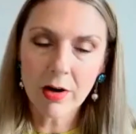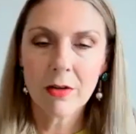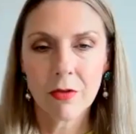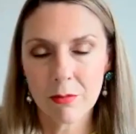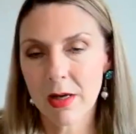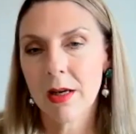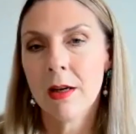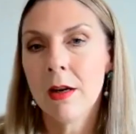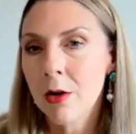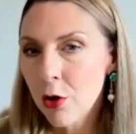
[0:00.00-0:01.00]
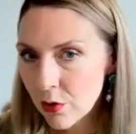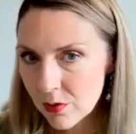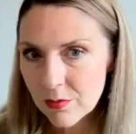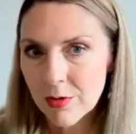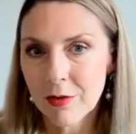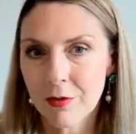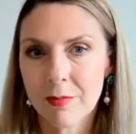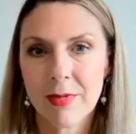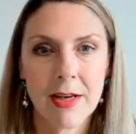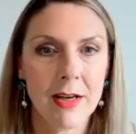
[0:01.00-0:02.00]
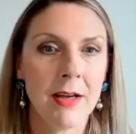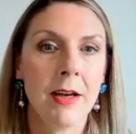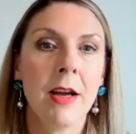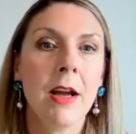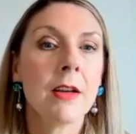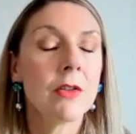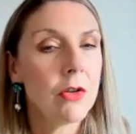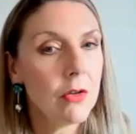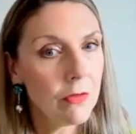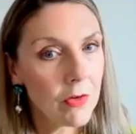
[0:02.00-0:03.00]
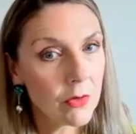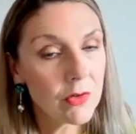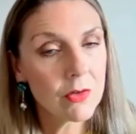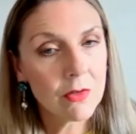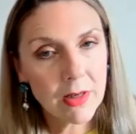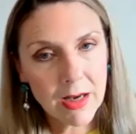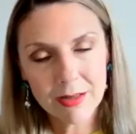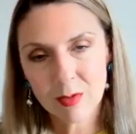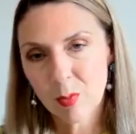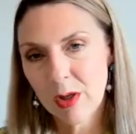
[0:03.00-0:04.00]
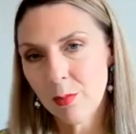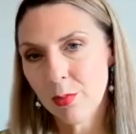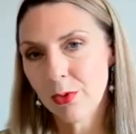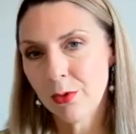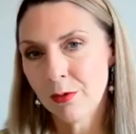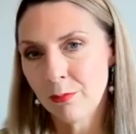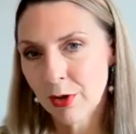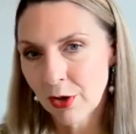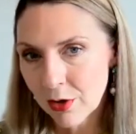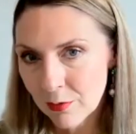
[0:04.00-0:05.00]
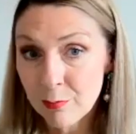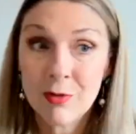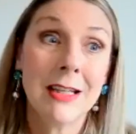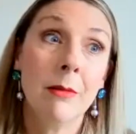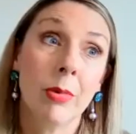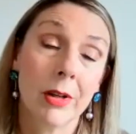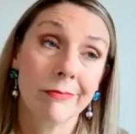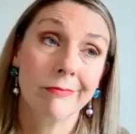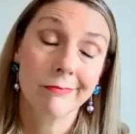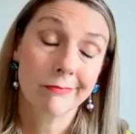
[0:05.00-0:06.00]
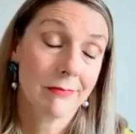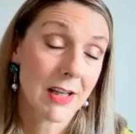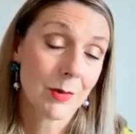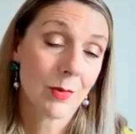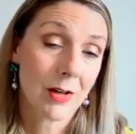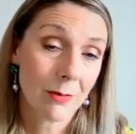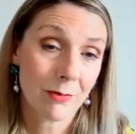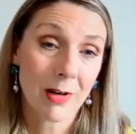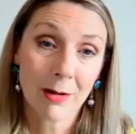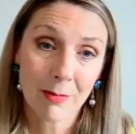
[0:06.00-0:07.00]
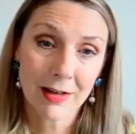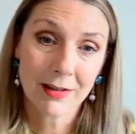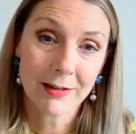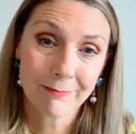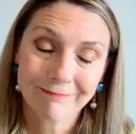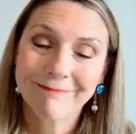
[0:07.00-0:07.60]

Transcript: right for me, who's right for me. So you focus on less people but go deeper. That's what I would recommend.